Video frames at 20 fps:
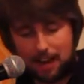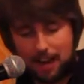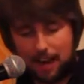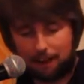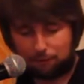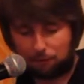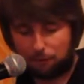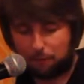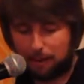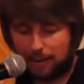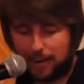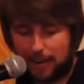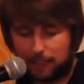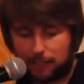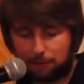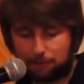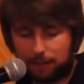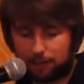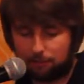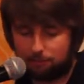After a
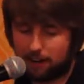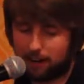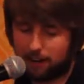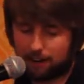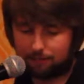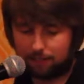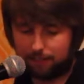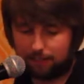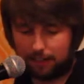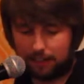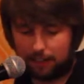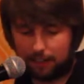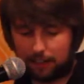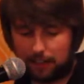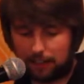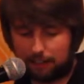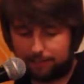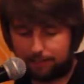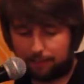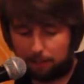millennium, I had read everything
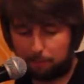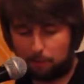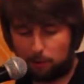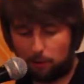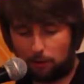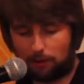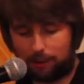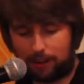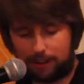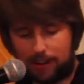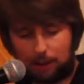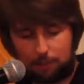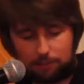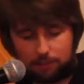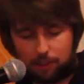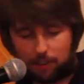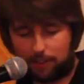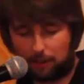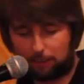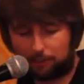else on board, and that
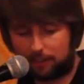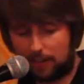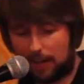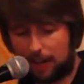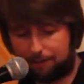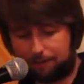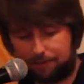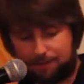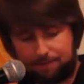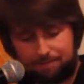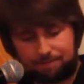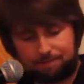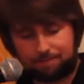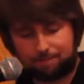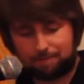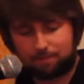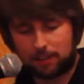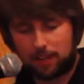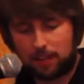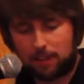was all that was left.
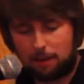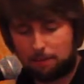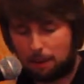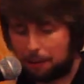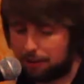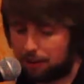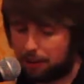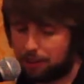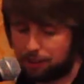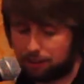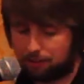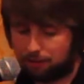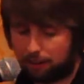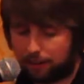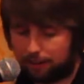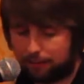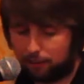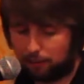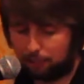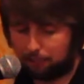Maybe I should
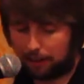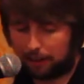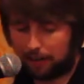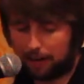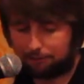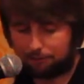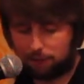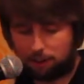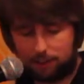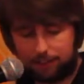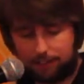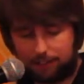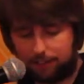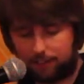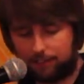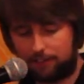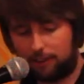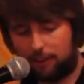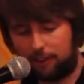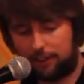write something after all this
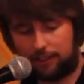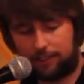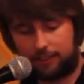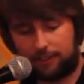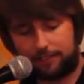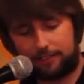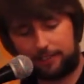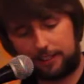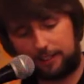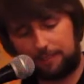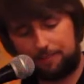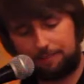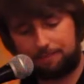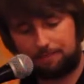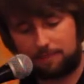is done and dusted.